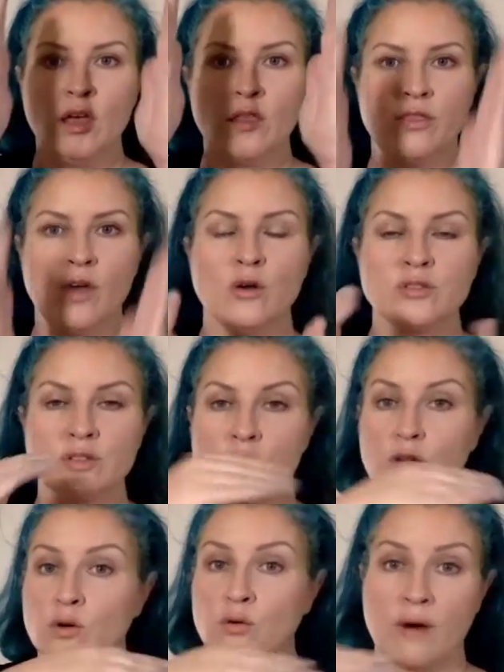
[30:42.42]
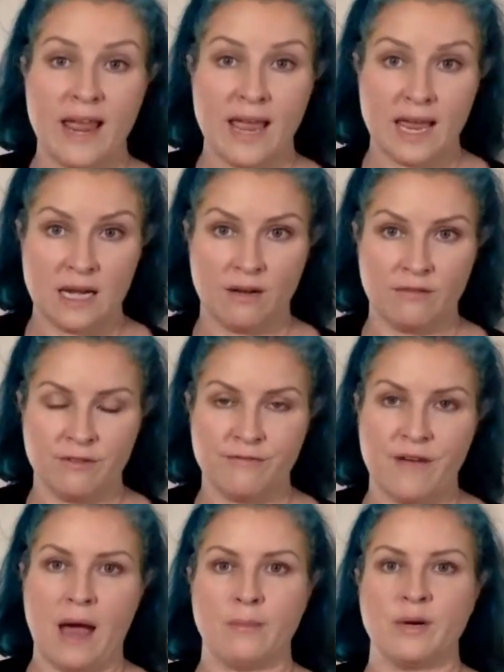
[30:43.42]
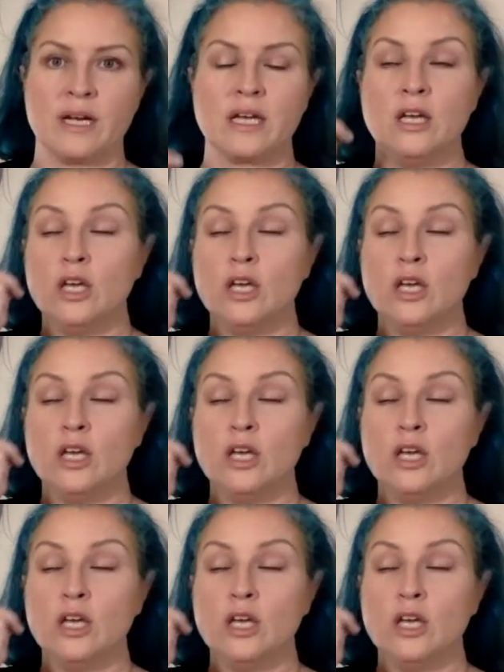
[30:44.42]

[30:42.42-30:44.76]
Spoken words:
Those are the grain of the fabric.